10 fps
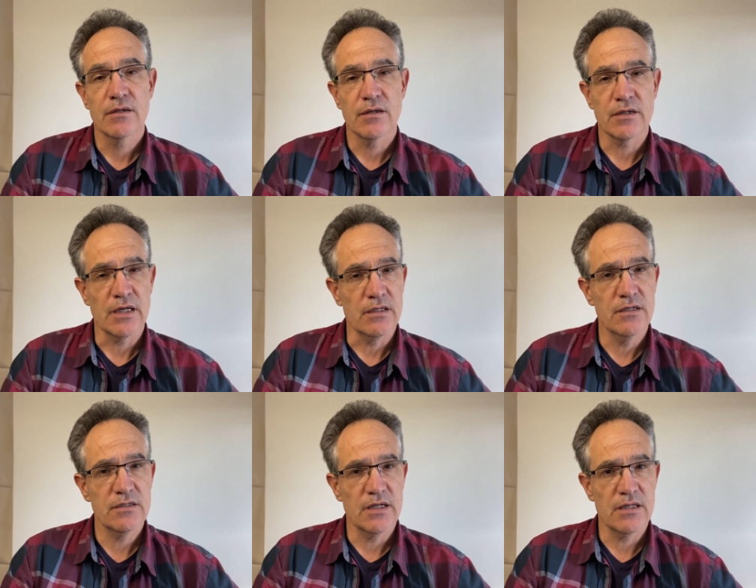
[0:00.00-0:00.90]
Okay, there's
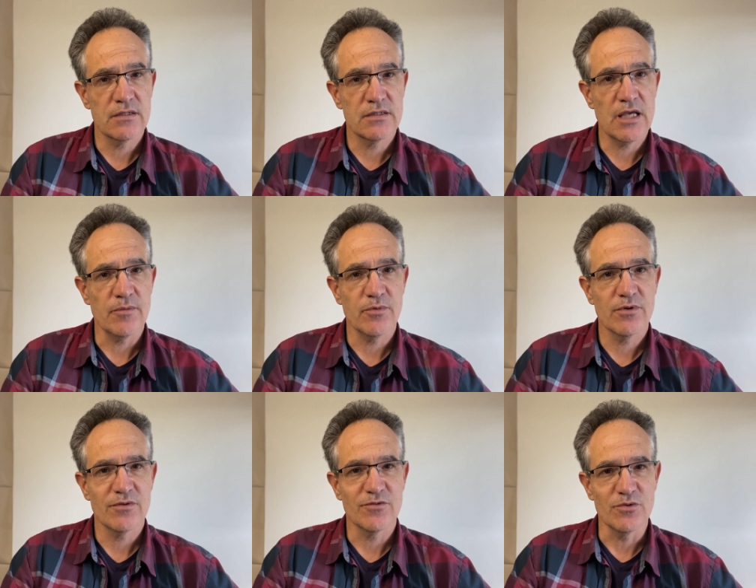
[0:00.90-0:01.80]
another step,
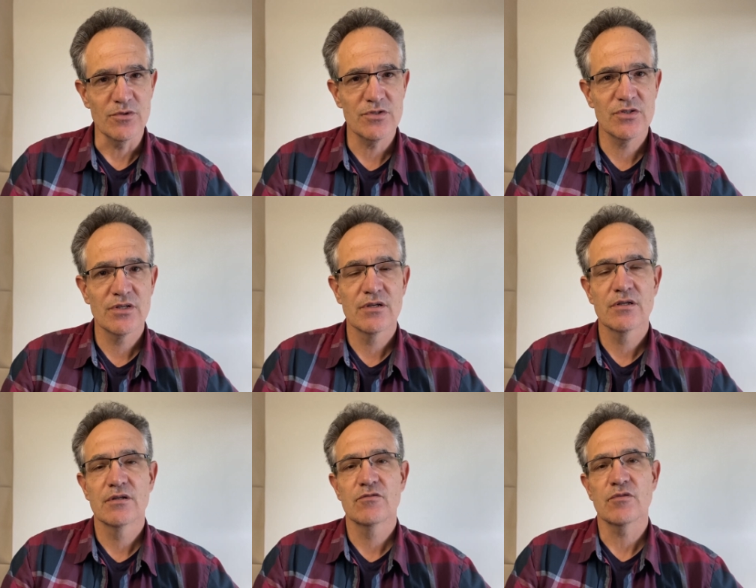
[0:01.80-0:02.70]
of course,
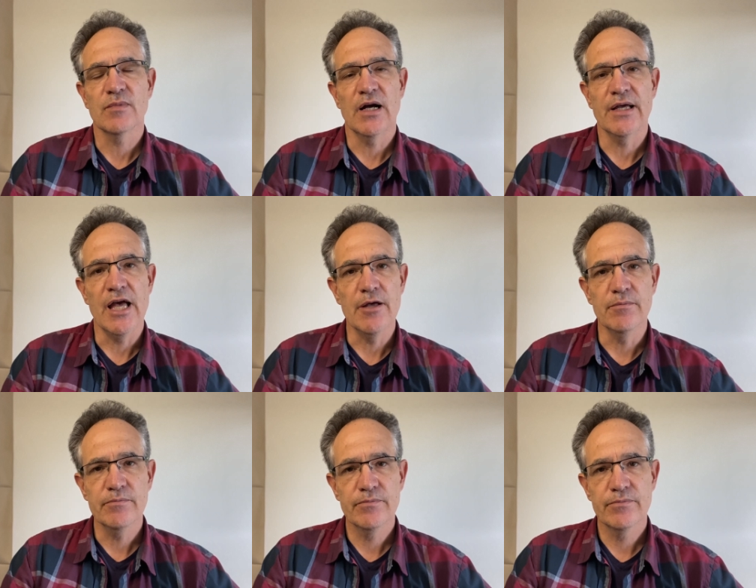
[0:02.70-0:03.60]
from I am,